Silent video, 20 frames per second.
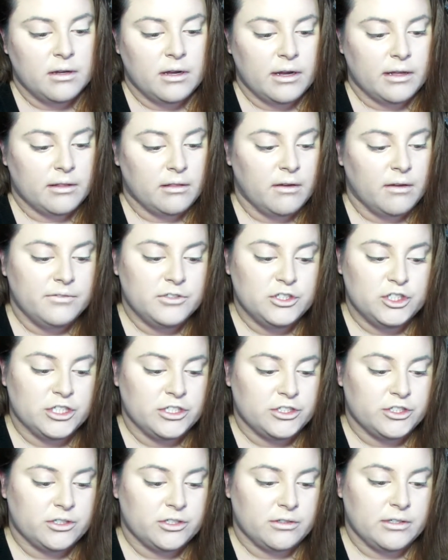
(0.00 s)
I love
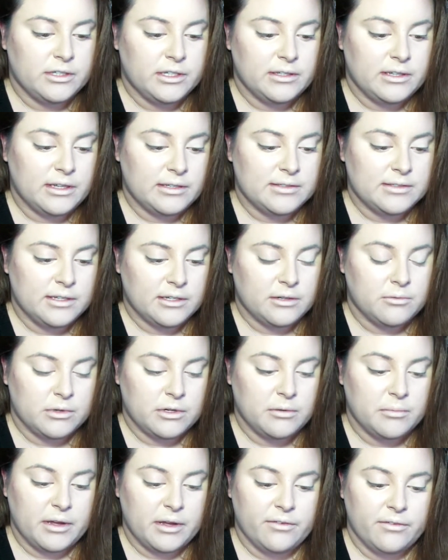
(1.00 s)
Gingerly, that's like
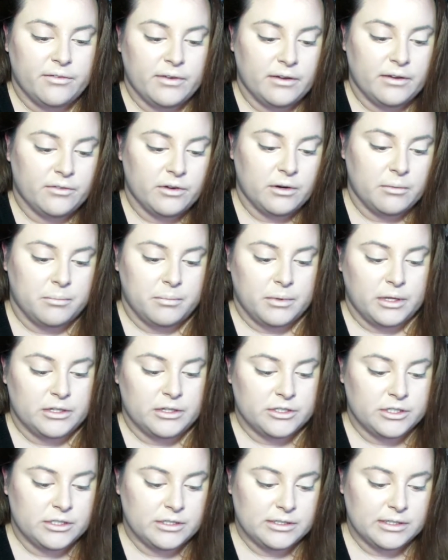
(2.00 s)
one of my favorite
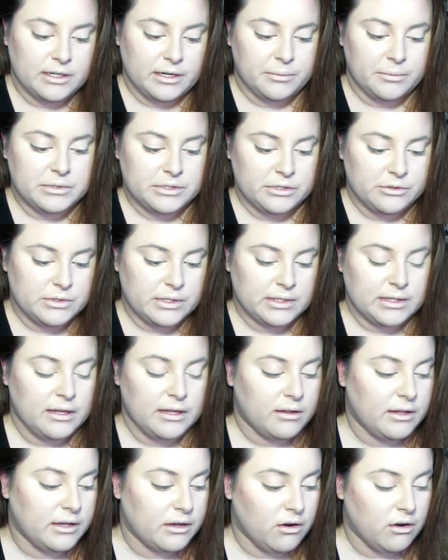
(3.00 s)
blushes, and I was using
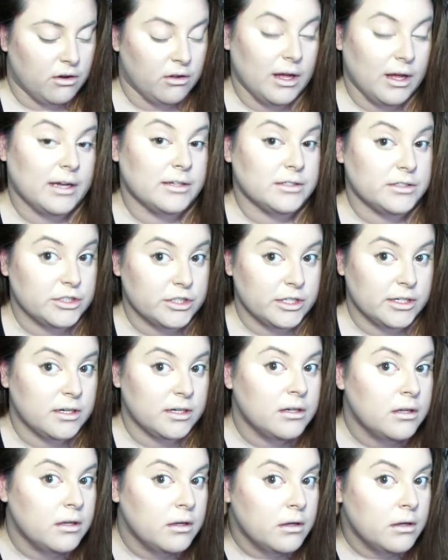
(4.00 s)
that like all last year.